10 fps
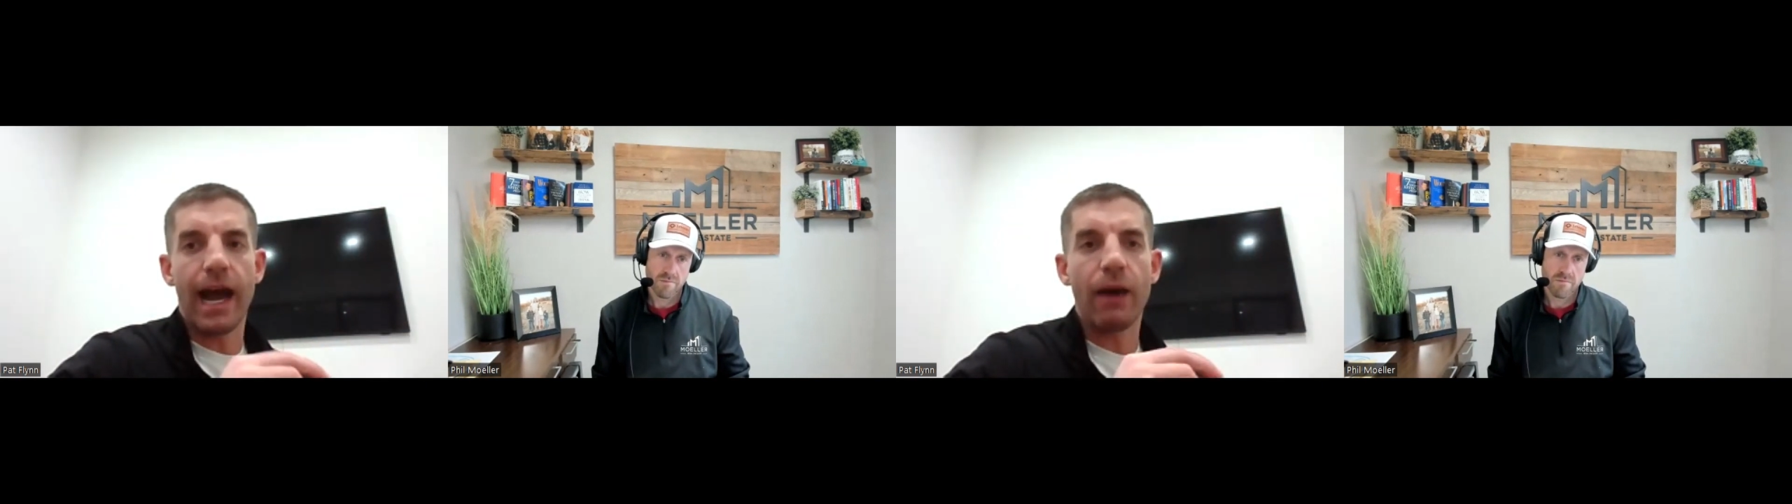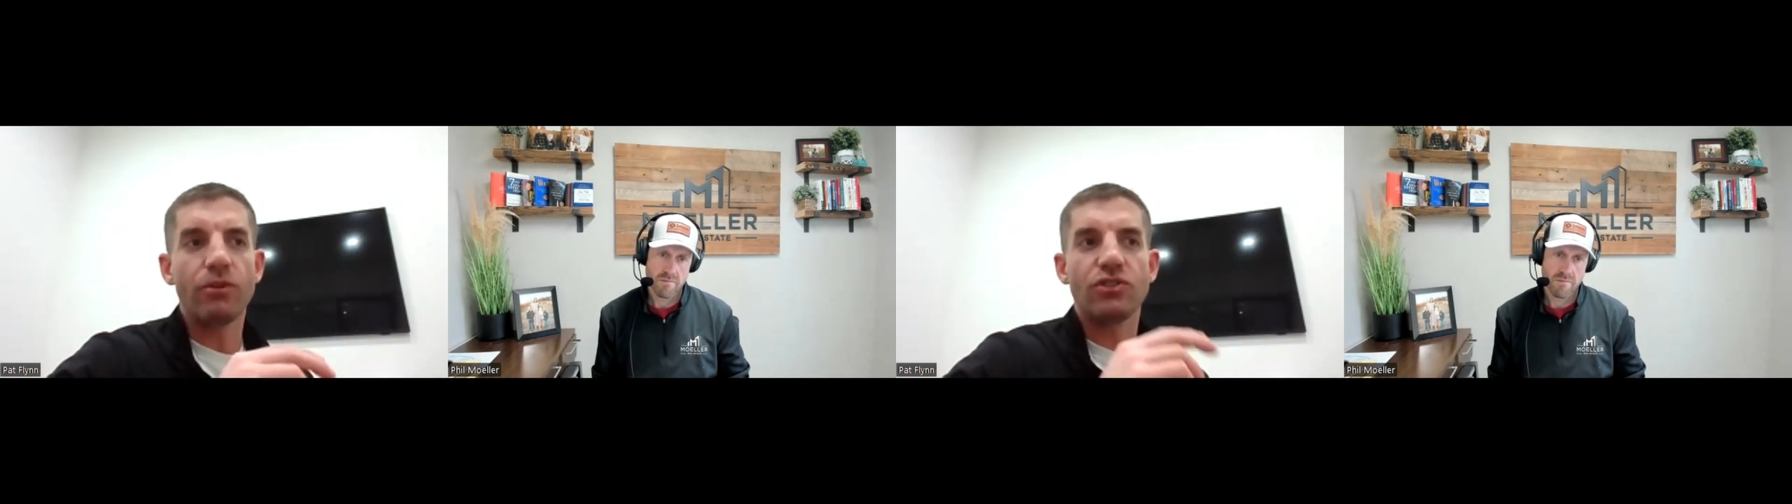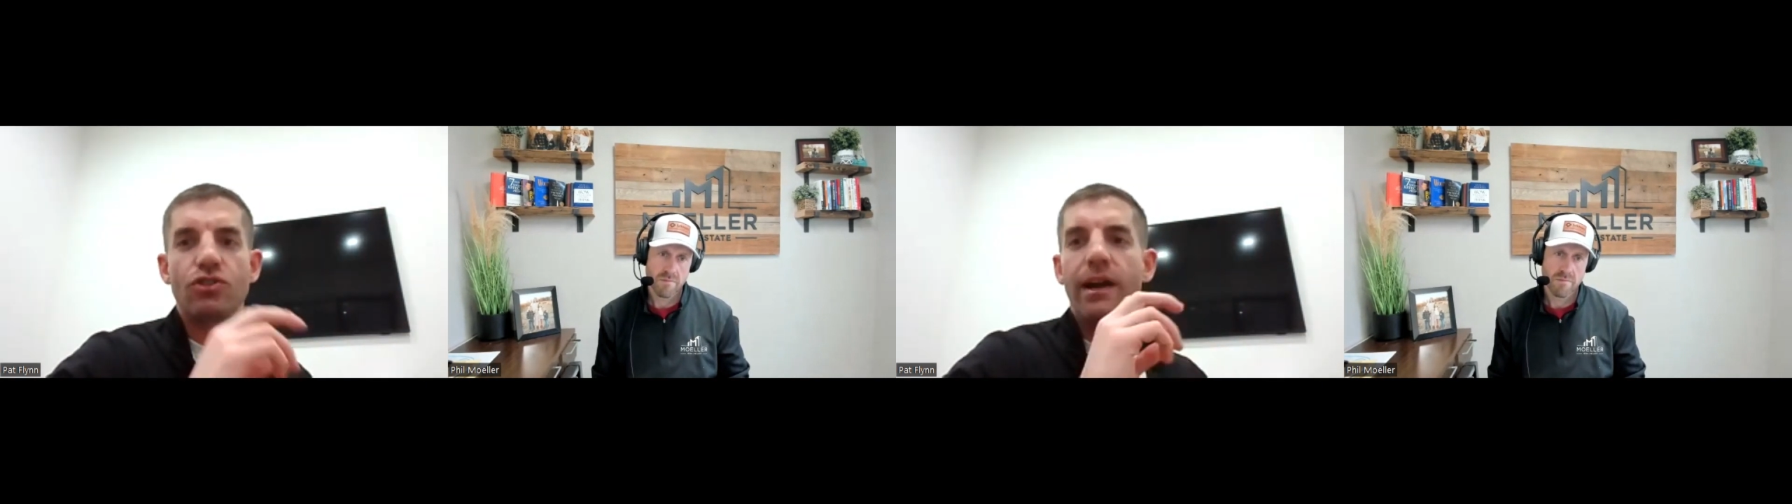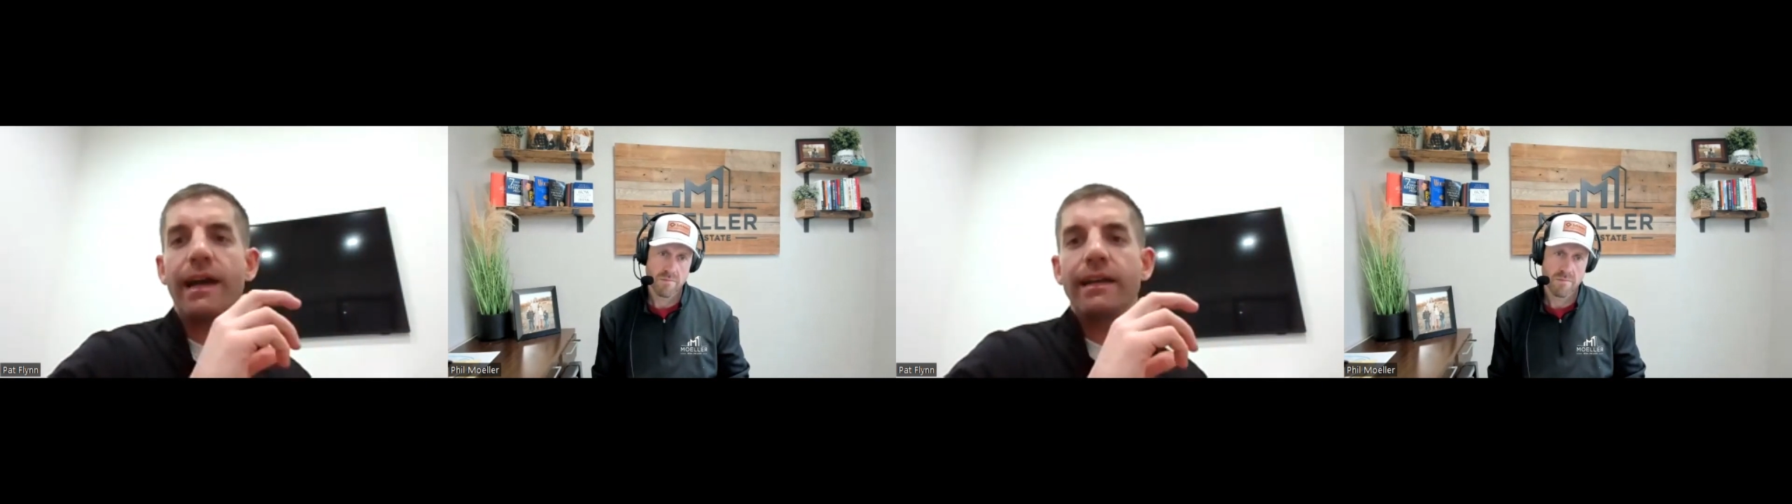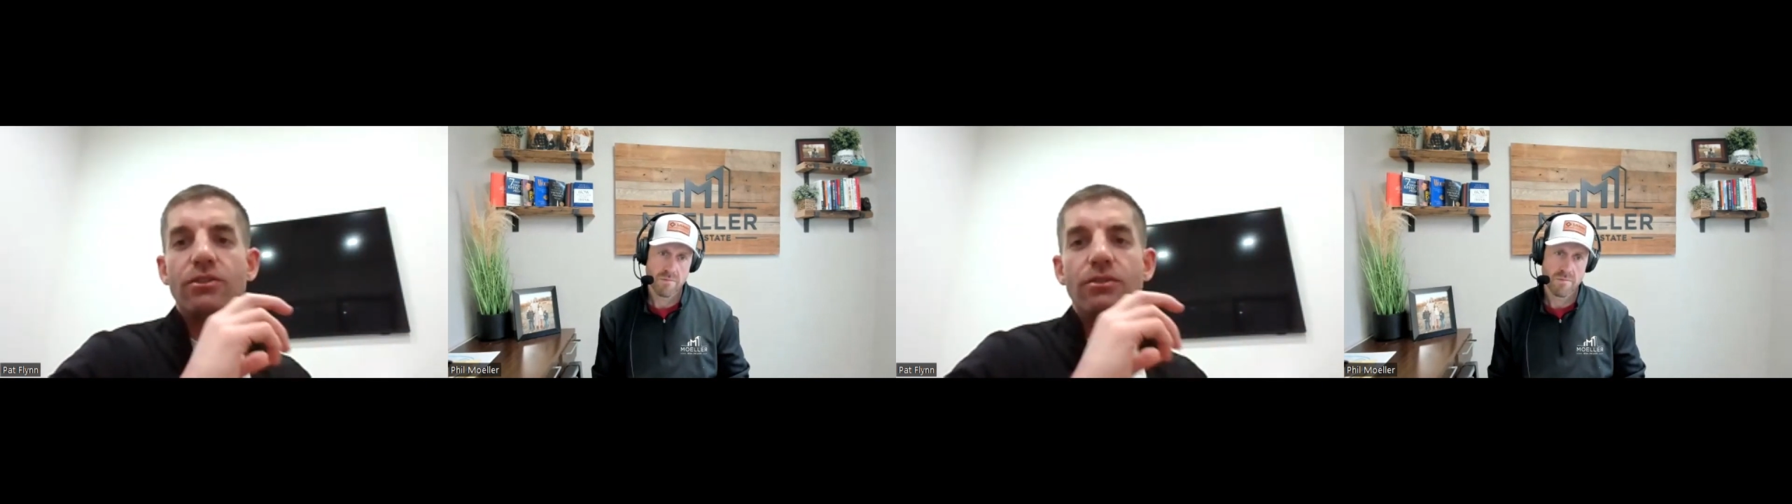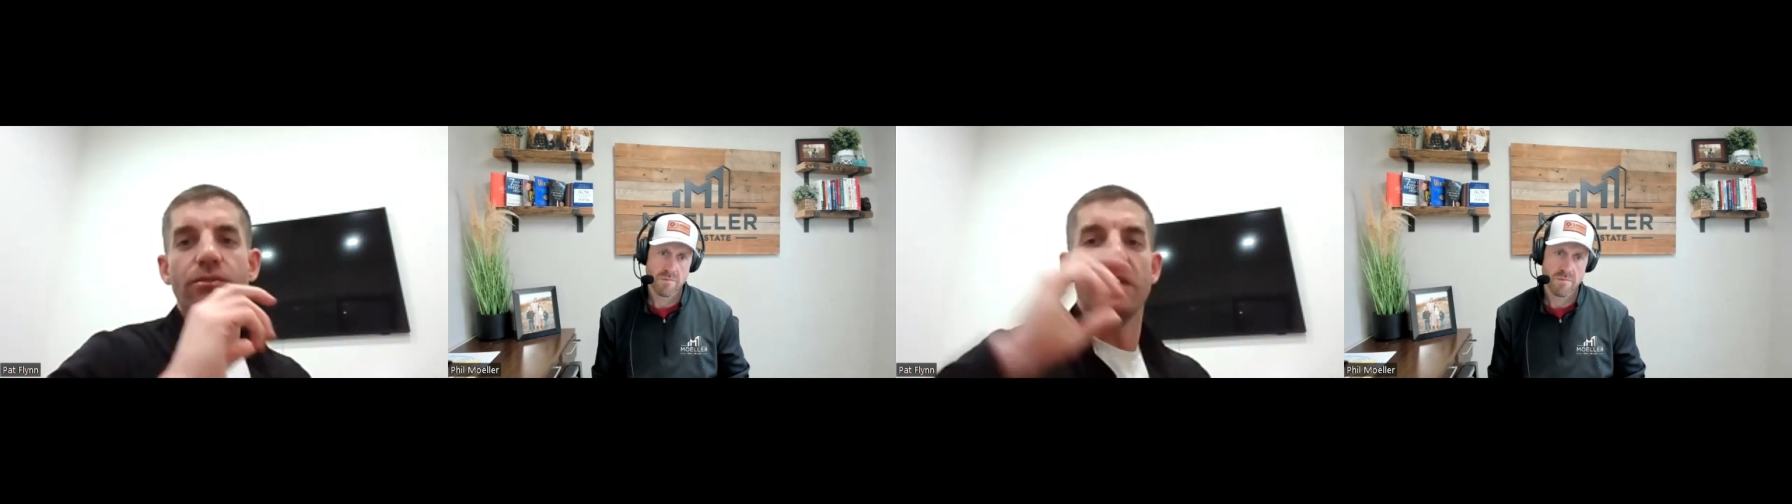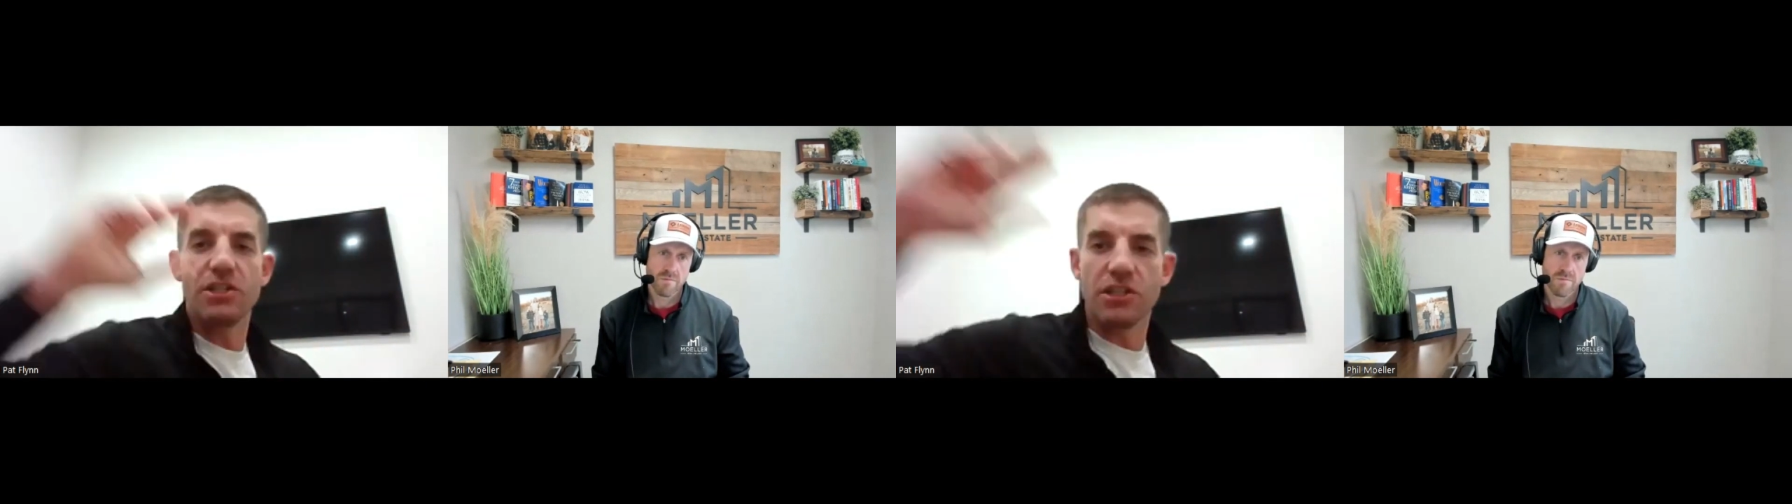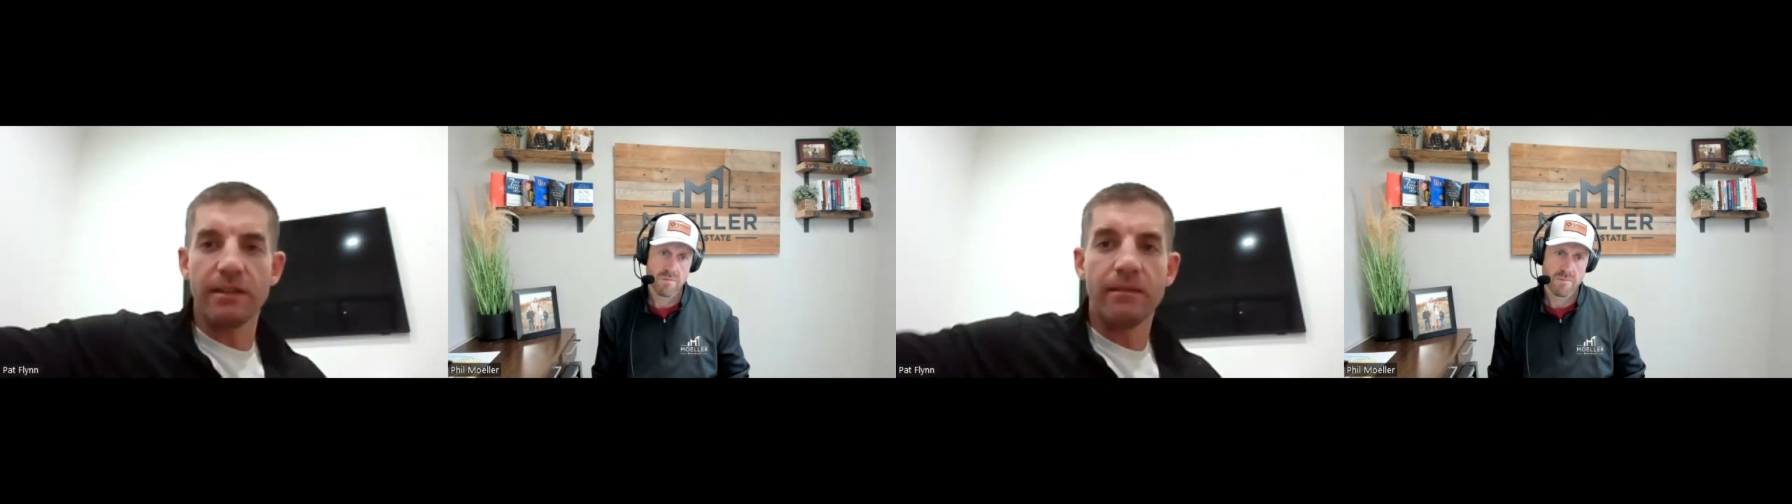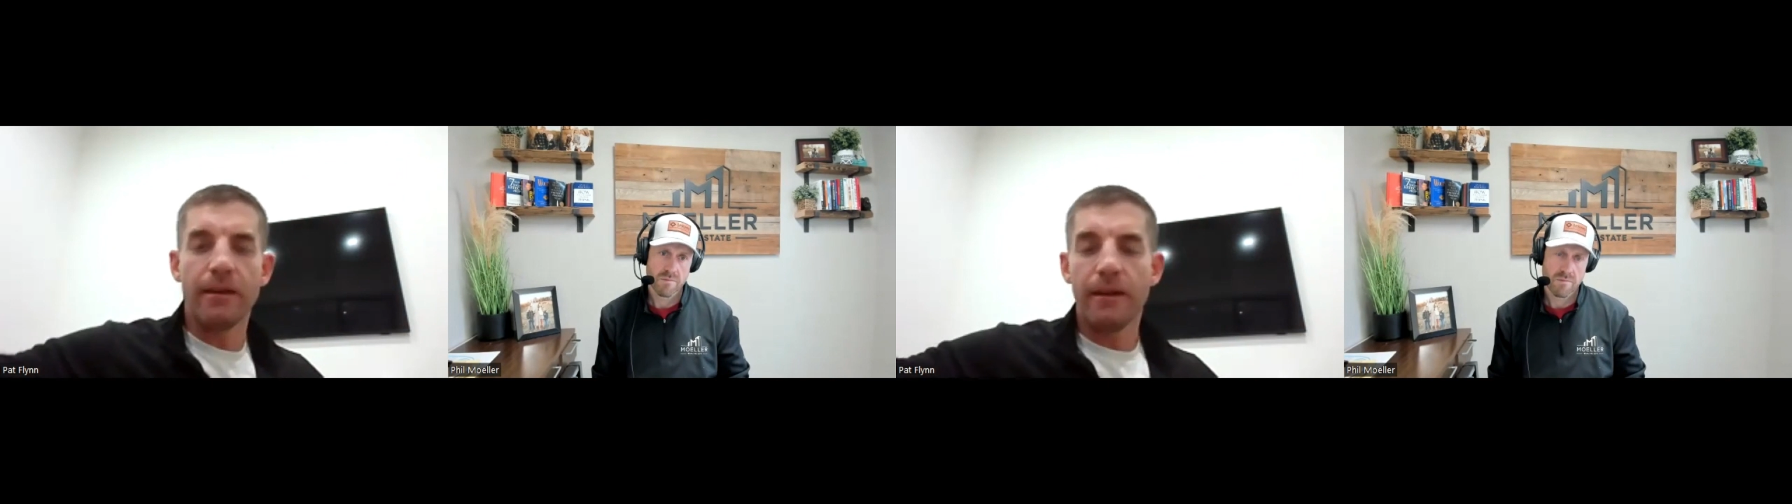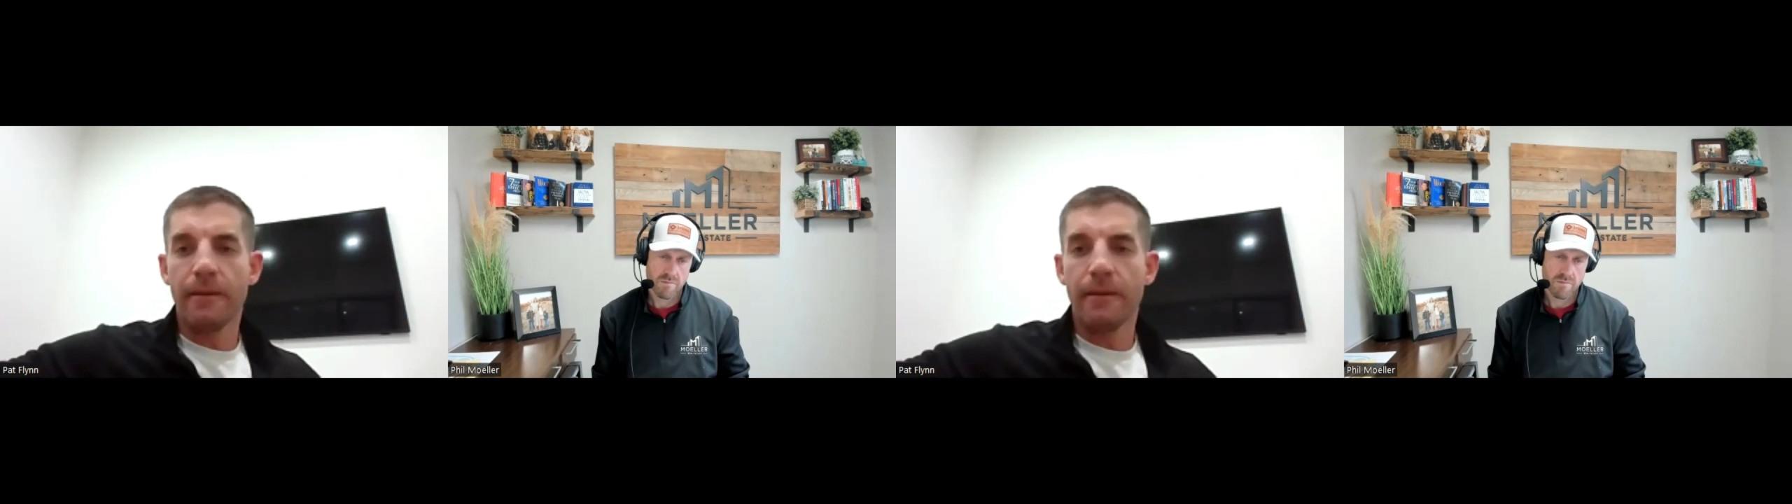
I was trying to vision